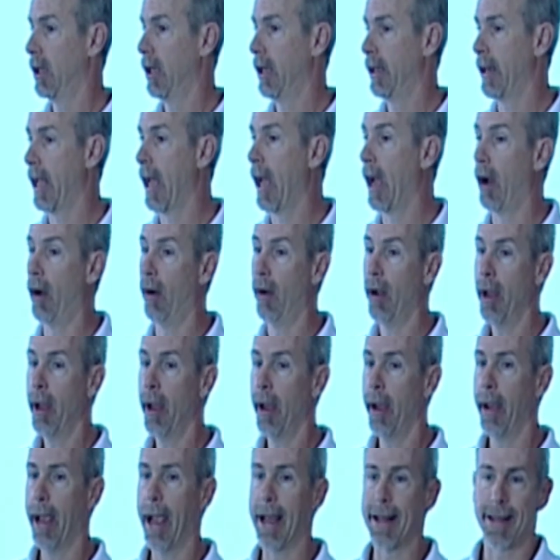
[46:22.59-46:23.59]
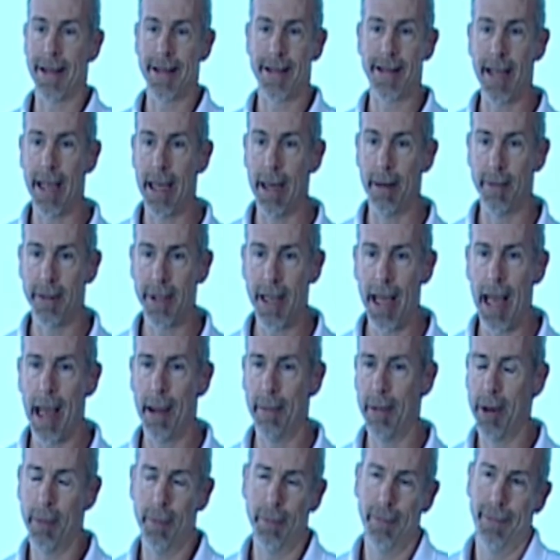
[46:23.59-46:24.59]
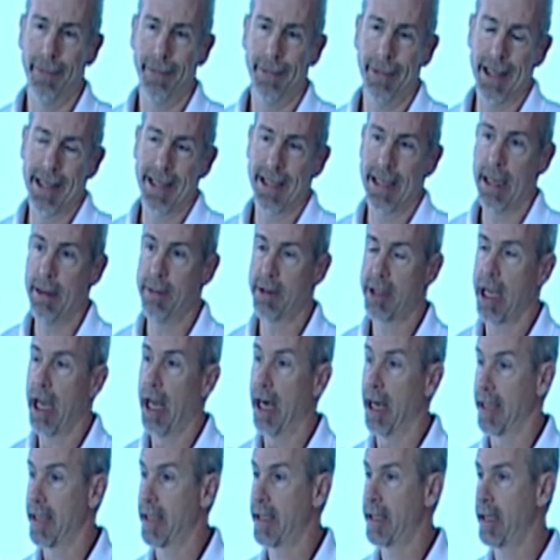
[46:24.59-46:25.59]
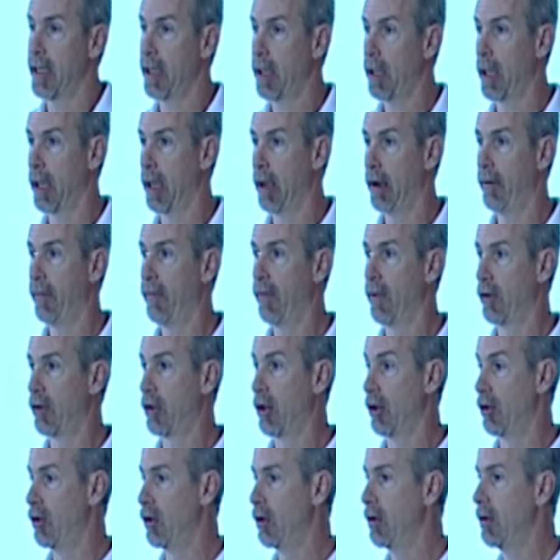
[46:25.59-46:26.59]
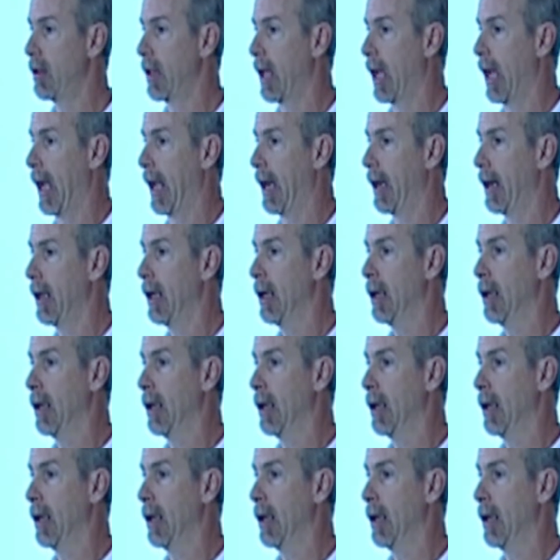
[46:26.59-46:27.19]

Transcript: Now, at the same time, it seems kind of silly to do that